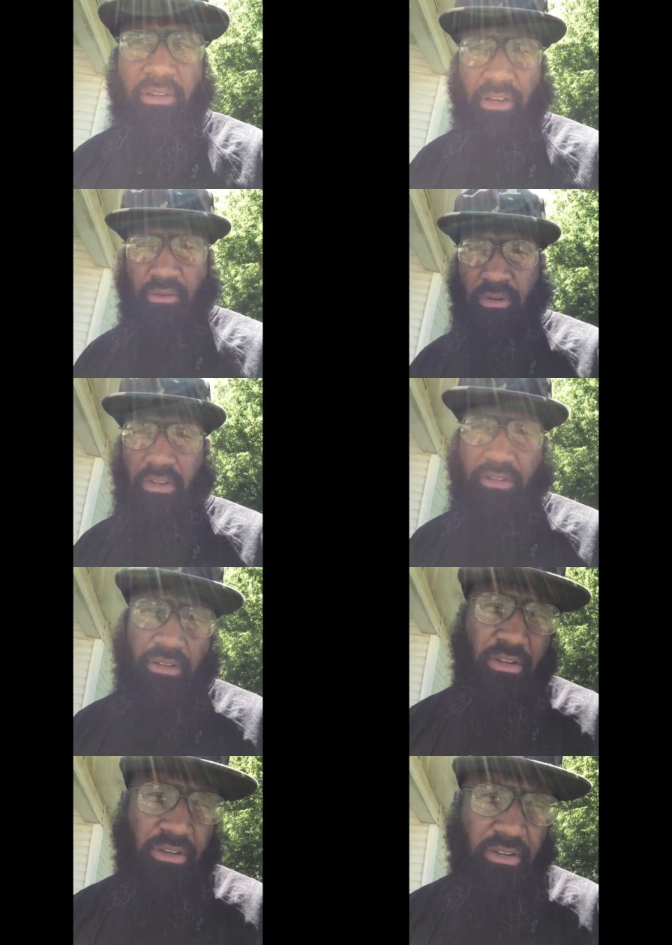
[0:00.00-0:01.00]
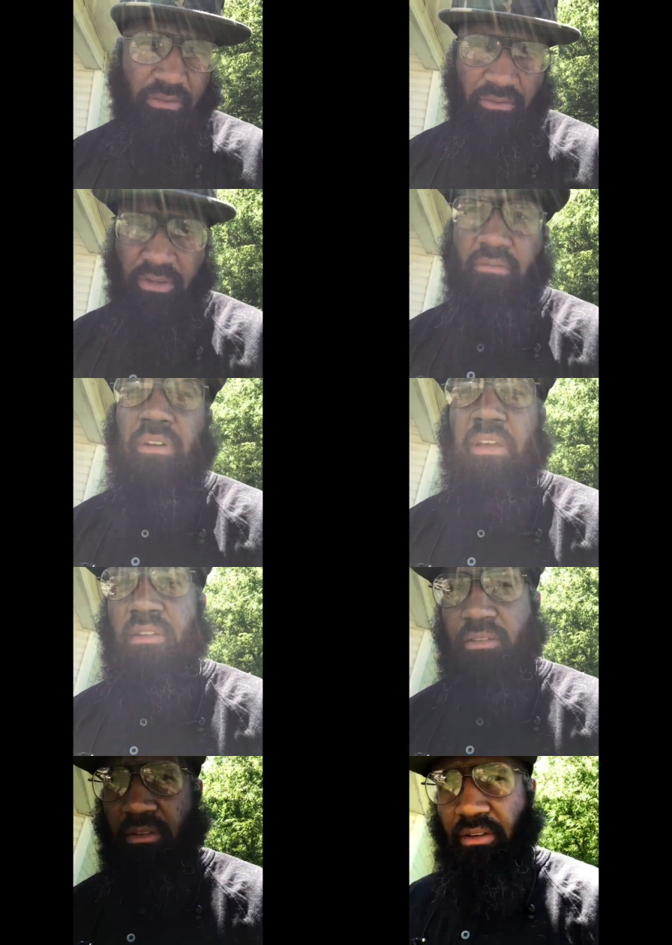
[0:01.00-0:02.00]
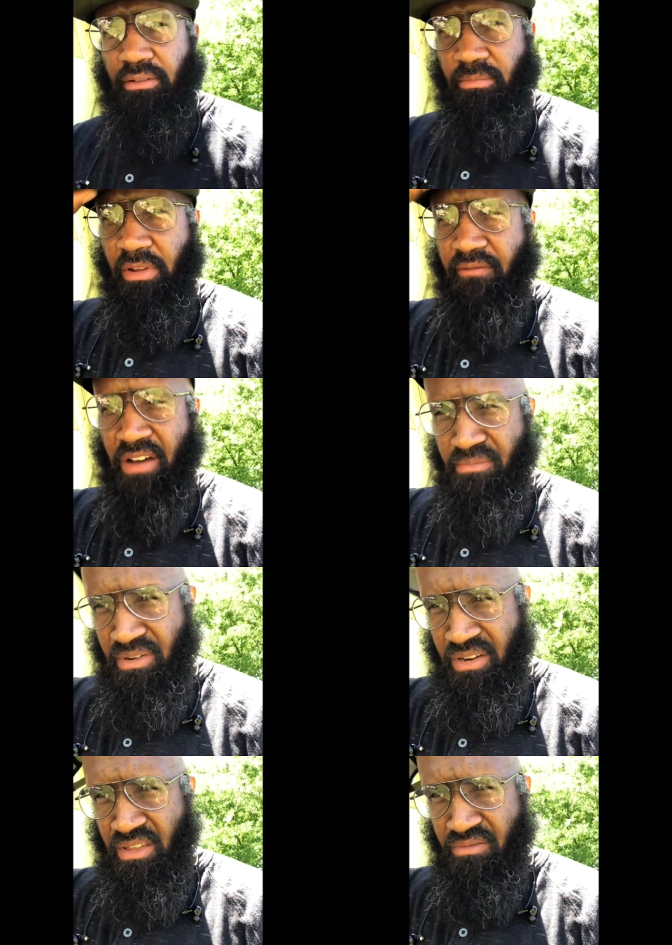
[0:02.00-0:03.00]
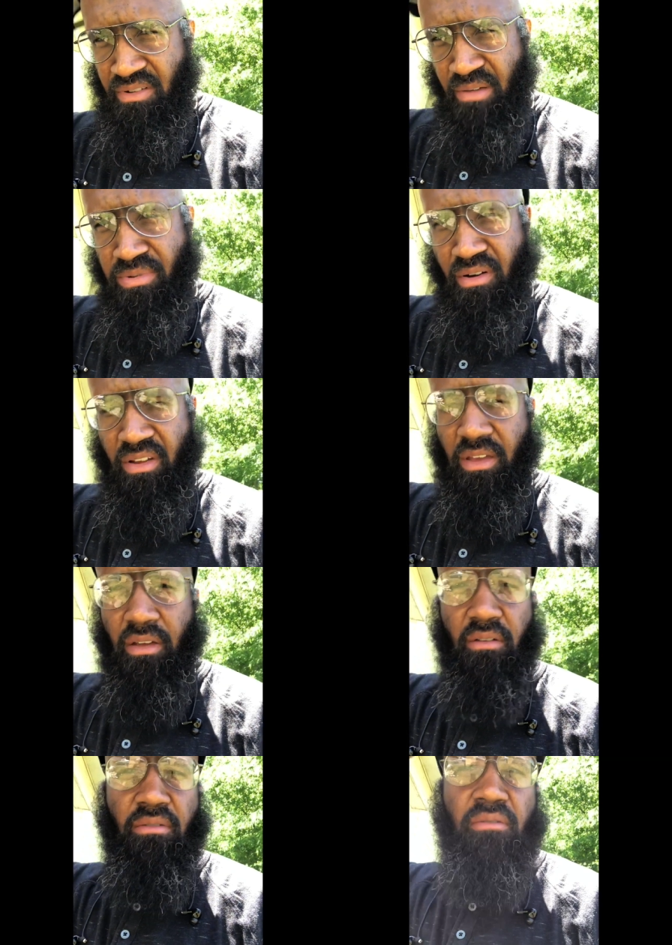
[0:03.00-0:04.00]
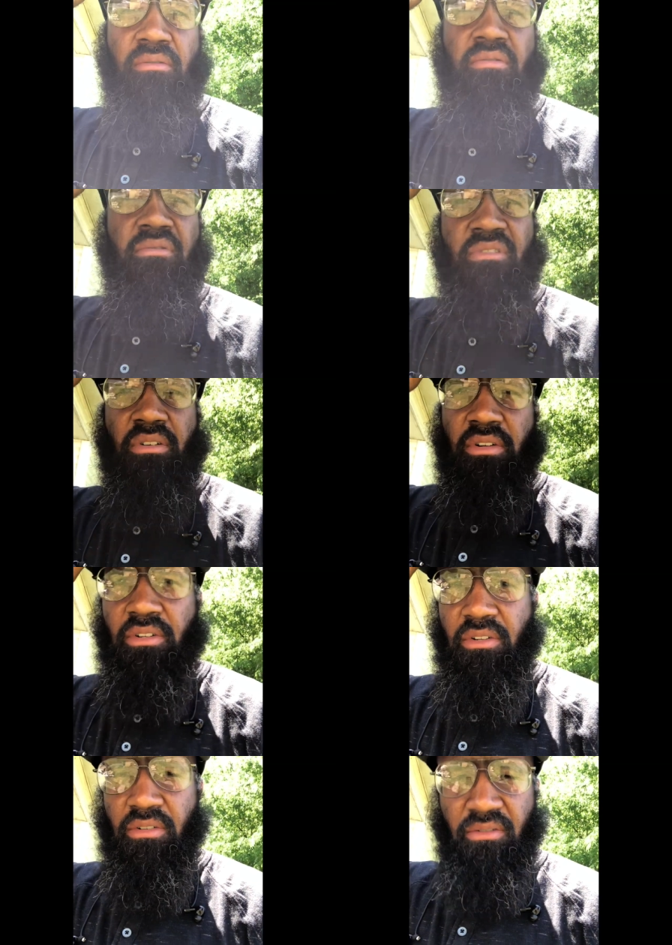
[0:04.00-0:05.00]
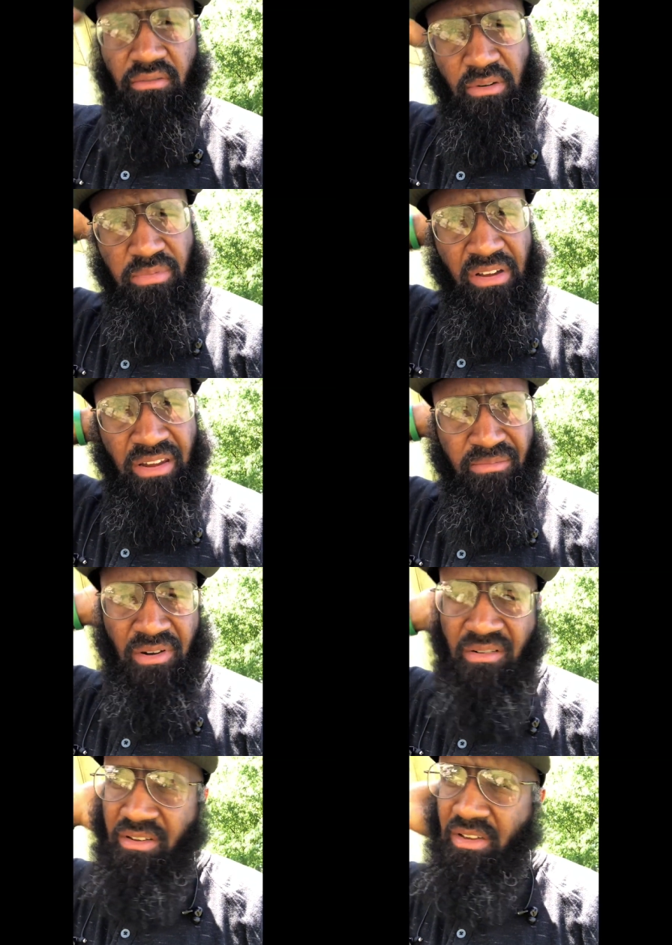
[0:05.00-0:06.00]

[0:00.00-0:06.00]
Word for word: day. With that sun hitting just right. Get some of that vitamin D3, that bald head. Ooh, ooh a book got that bald